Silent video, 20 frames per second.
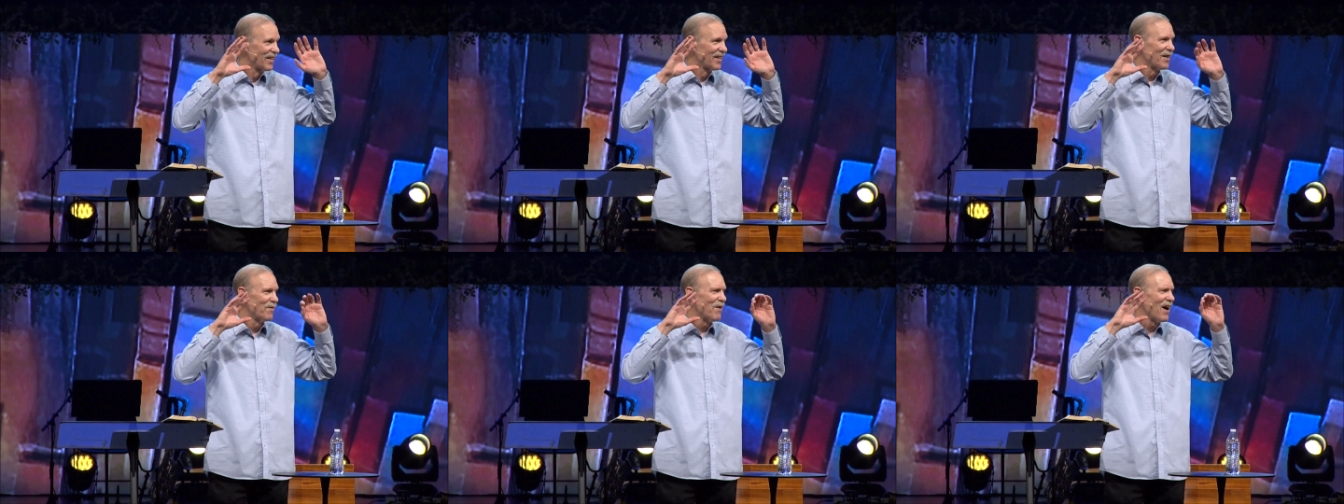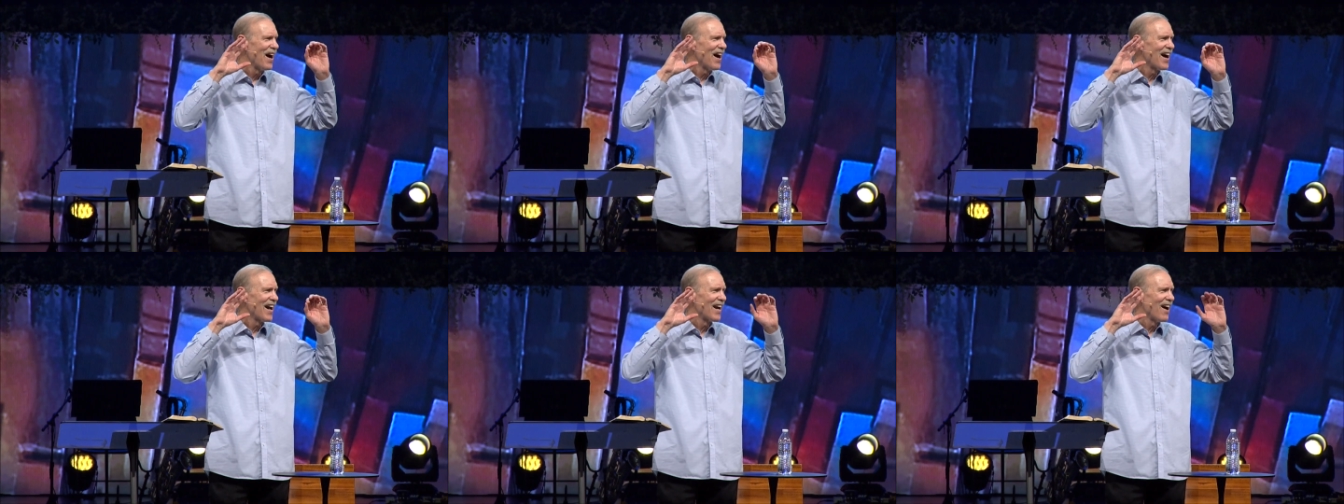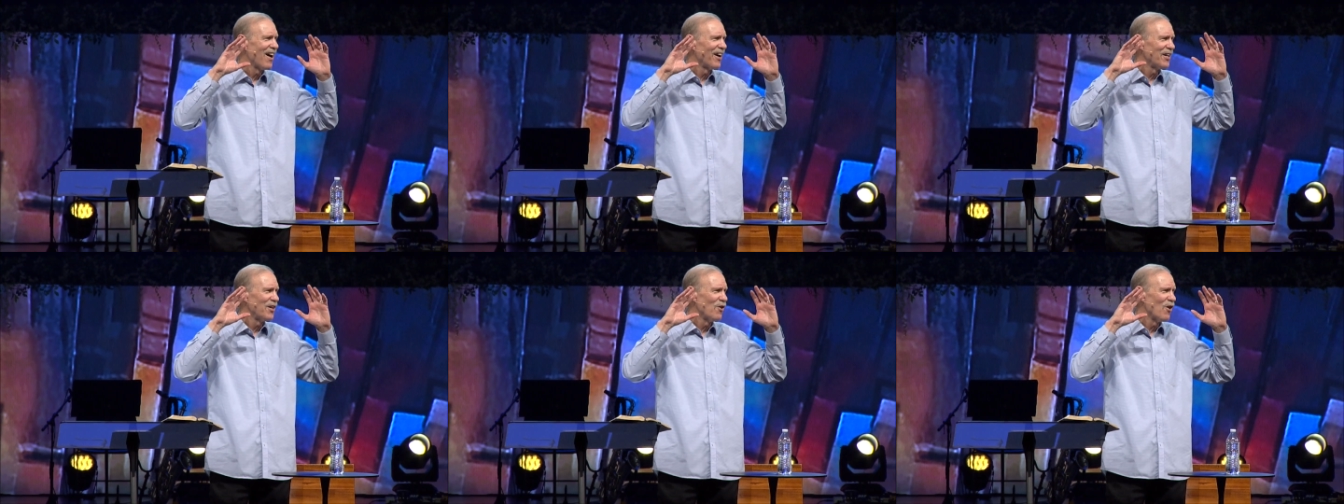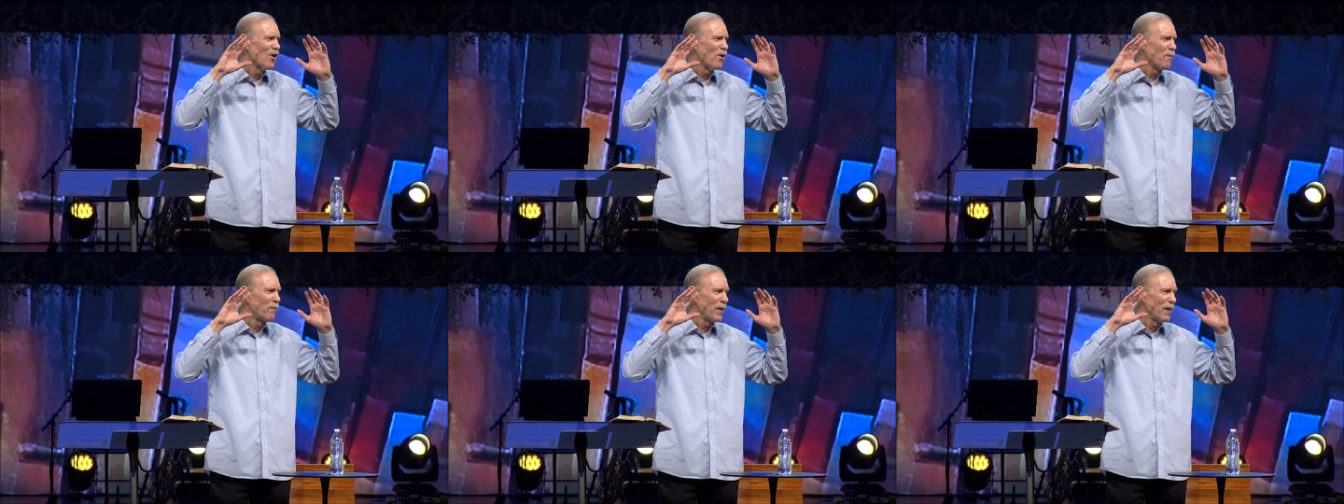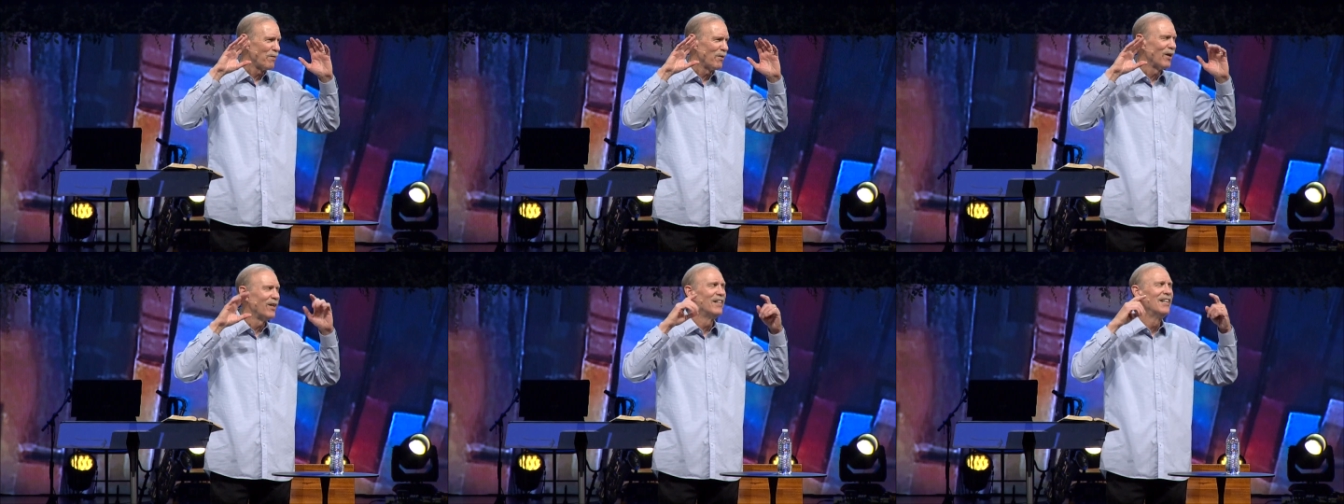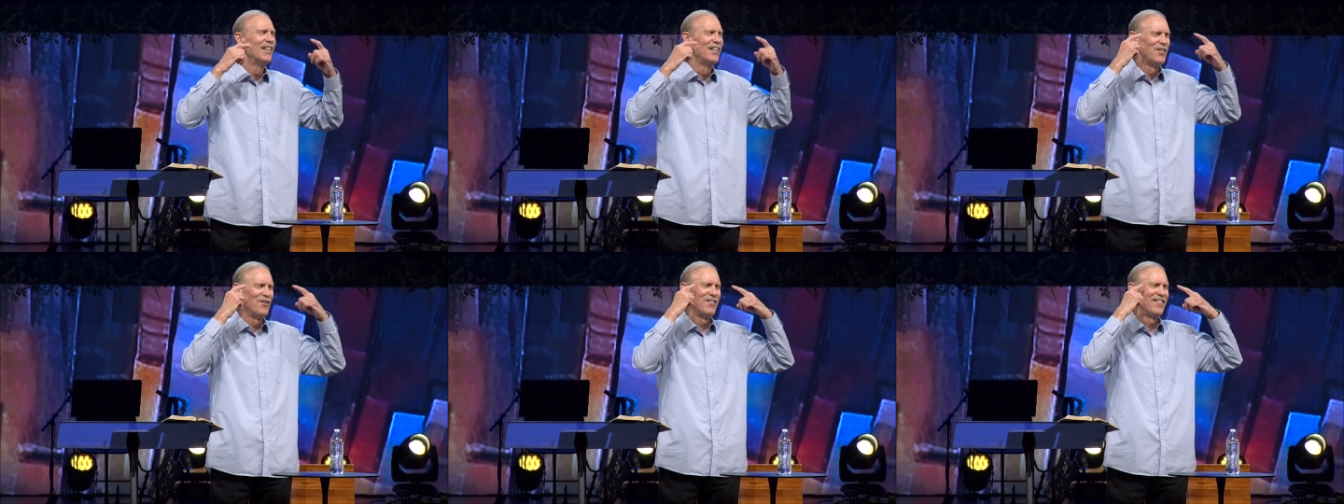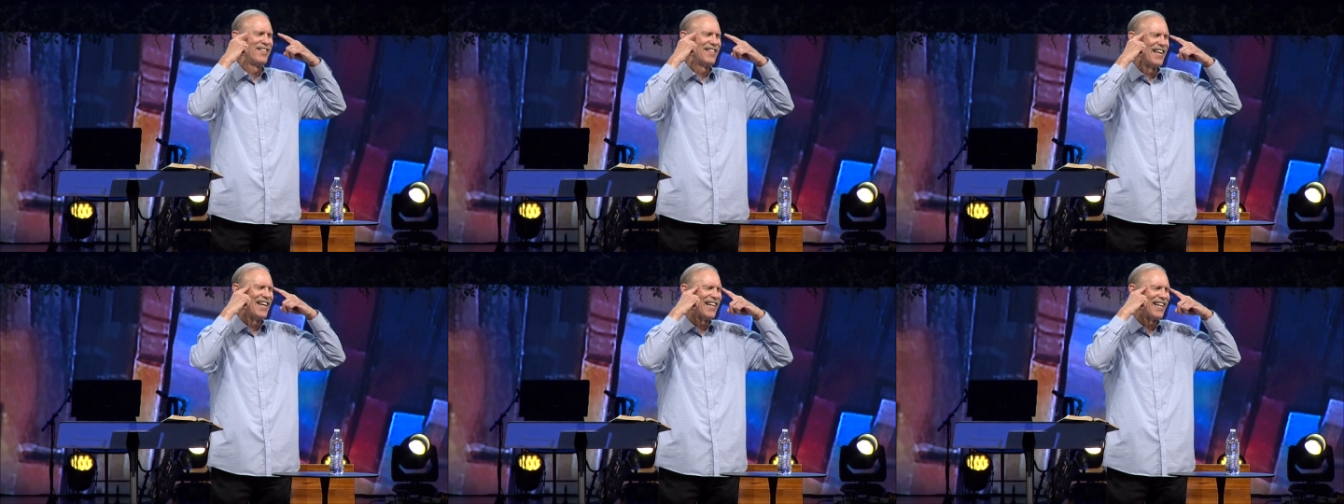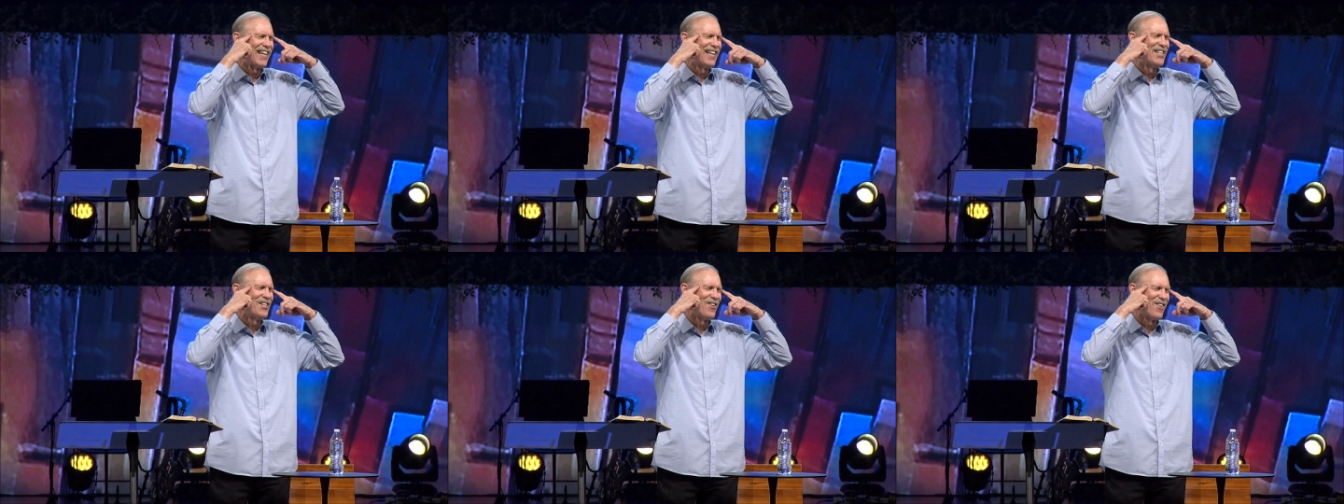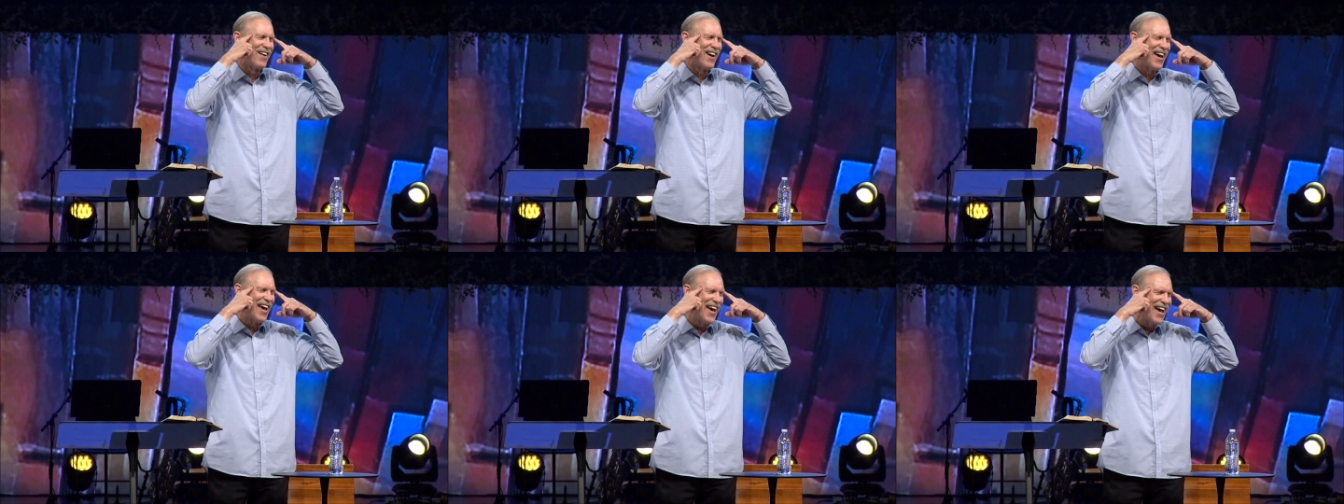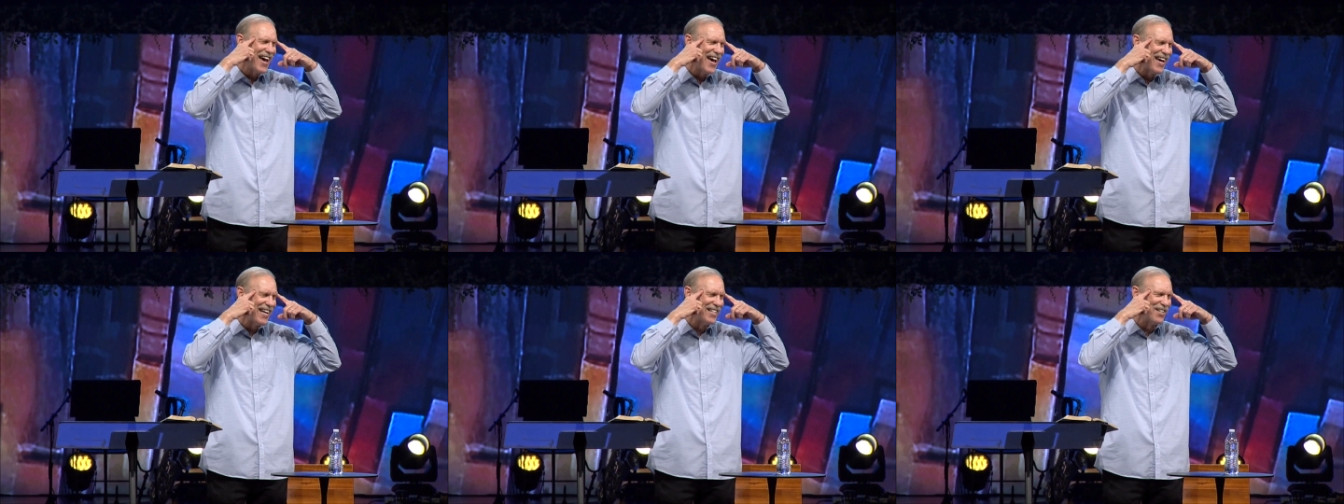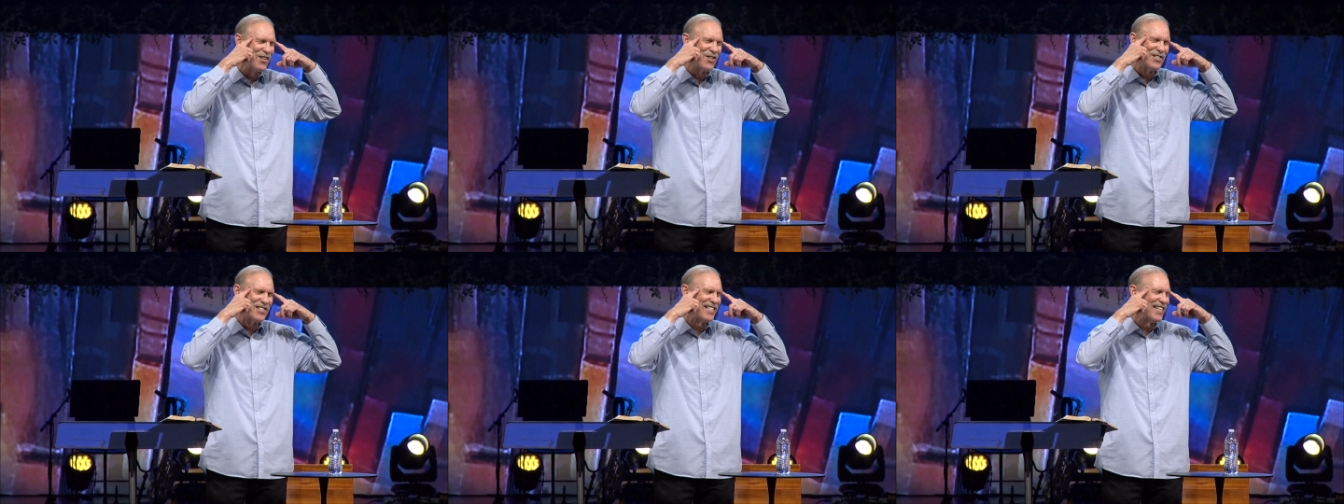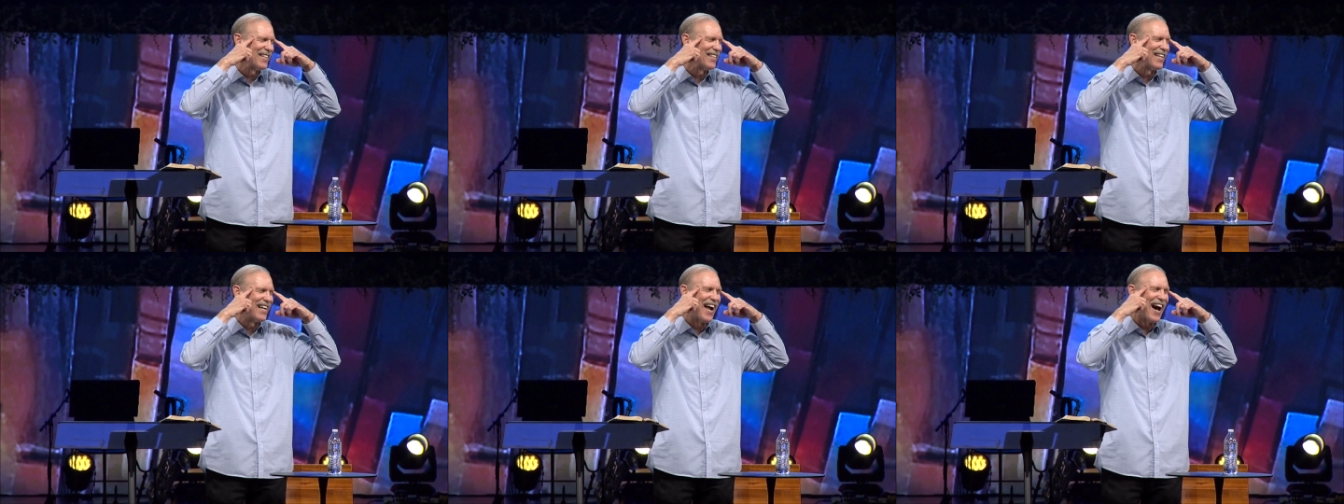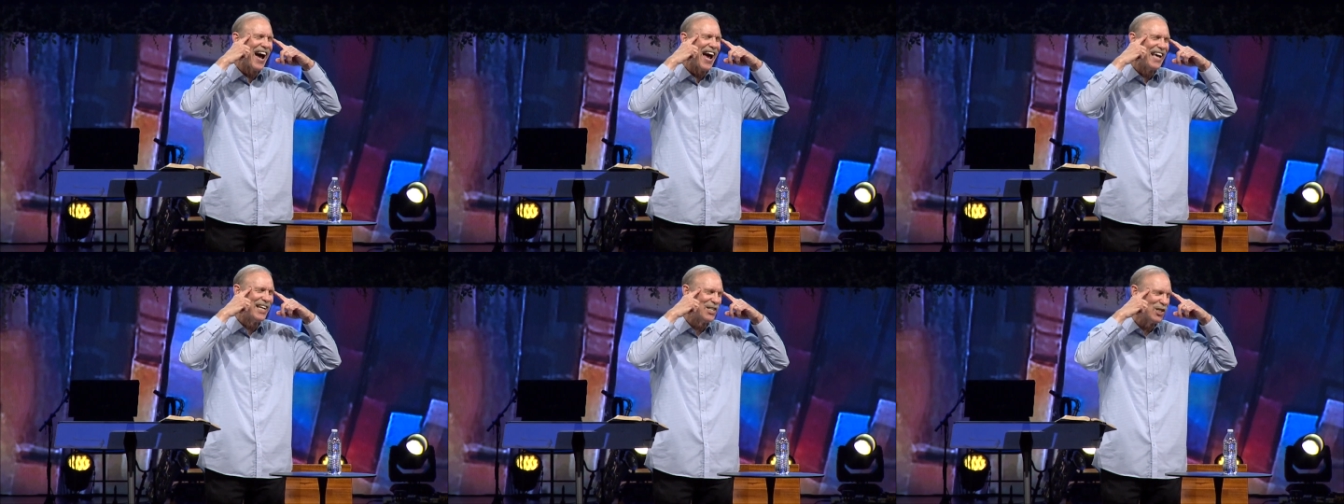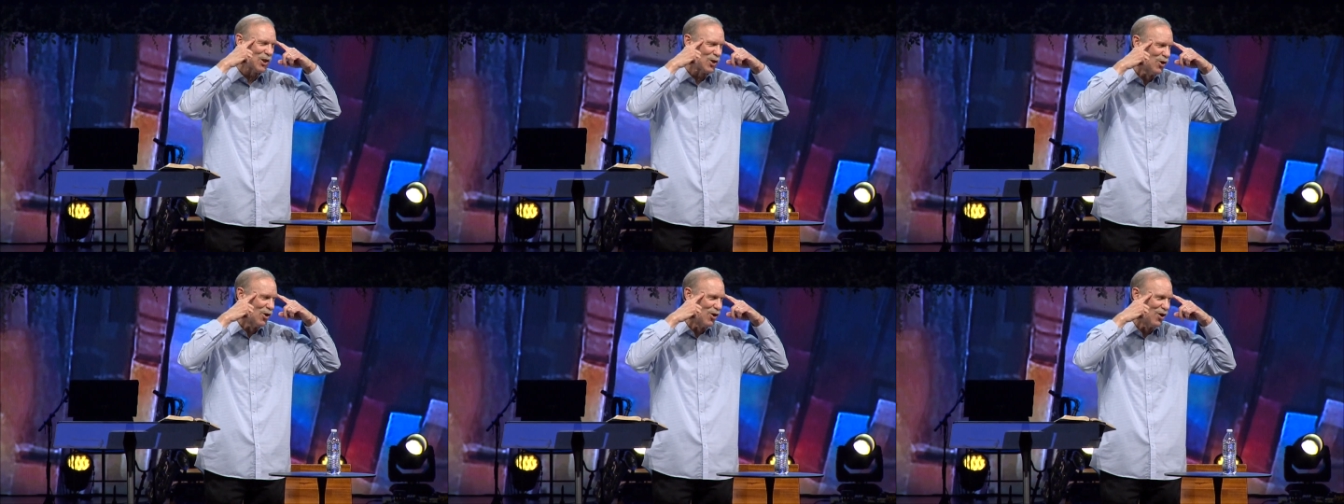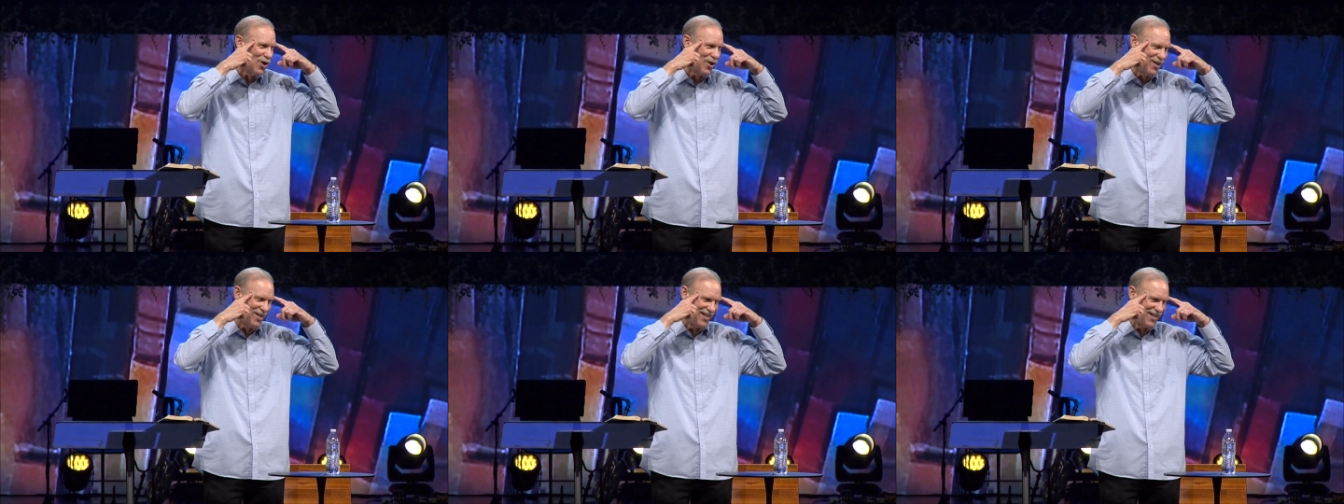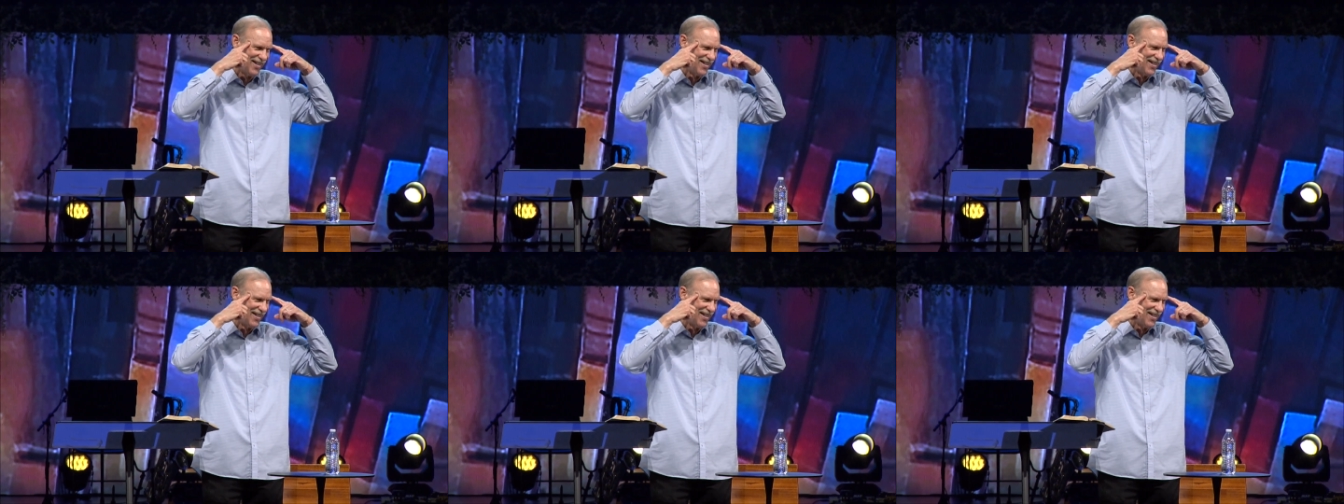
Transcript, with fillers: Come on, all you old people, you think in your head you're still in high school.